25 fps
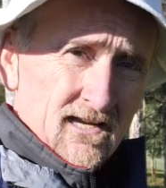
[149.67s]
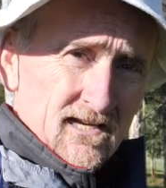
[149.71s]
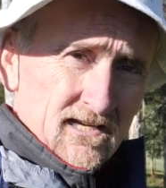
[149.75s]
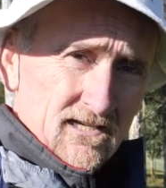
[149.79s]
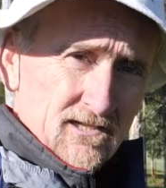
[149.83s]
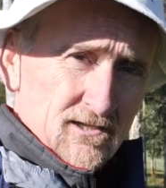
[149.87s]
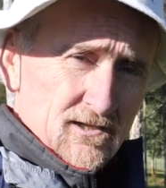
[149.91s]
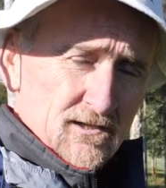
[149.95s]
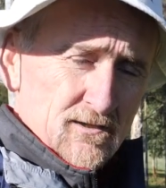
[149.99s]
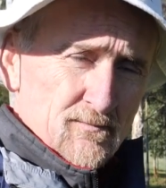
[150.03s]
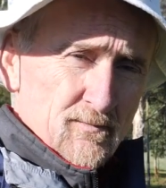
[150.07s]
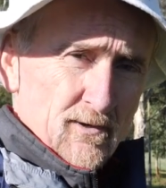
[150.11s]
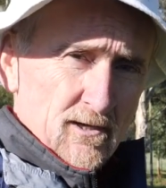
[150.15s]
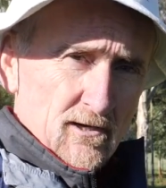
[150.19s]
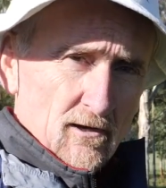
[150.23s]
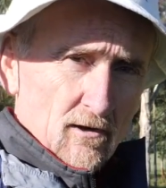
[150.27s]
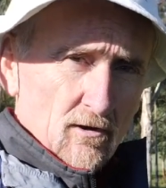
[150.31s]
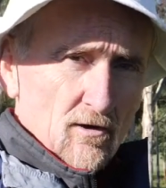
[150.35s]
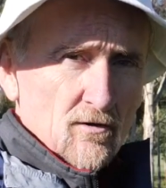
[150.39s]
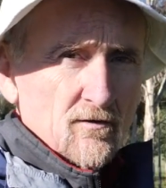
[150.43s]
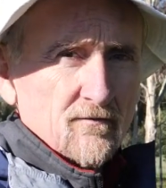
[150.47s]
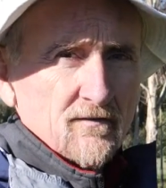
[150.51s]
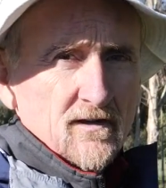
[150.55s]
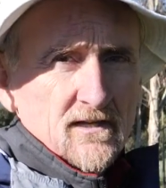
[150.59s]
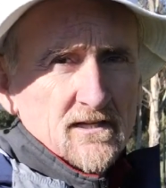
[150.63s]
is there's been a
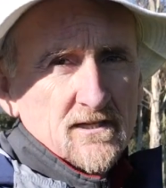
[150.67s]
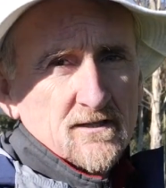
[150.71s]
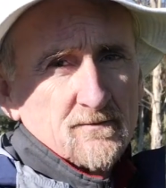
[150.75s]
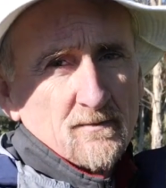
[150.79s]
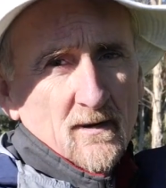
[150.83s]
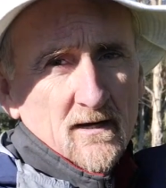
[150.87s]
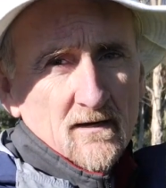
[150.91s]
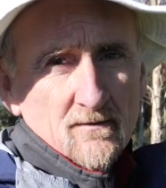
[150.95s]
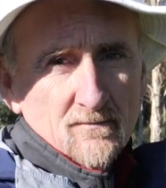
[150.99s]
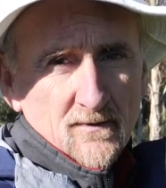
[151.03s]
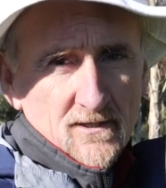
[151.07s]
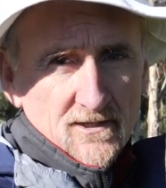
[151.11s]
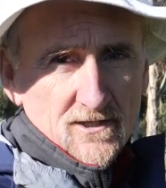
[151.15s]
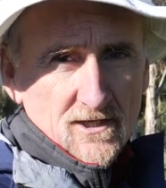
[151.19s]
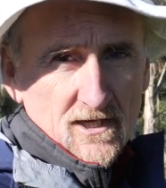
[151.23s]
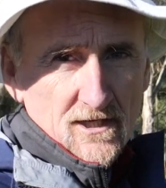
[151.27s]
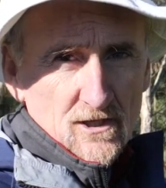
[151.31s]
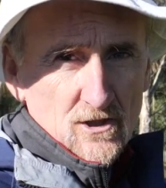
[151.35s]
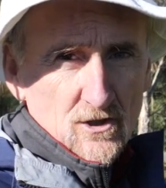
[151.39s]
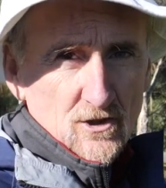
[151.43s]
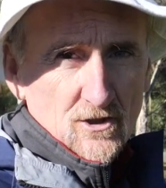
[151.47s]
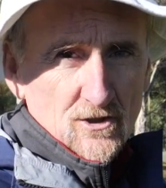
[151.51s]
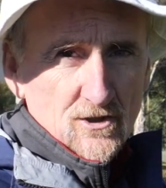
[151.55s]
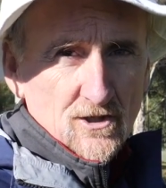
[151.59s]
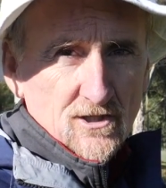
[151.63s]
lot of
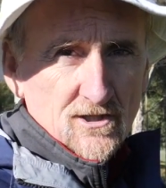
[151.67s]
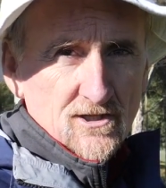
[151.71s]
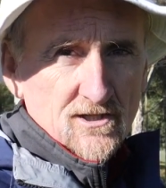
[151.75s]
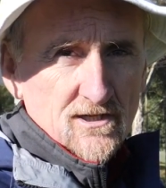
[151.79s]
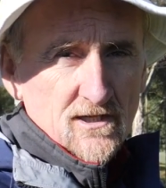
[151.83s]
experimentation to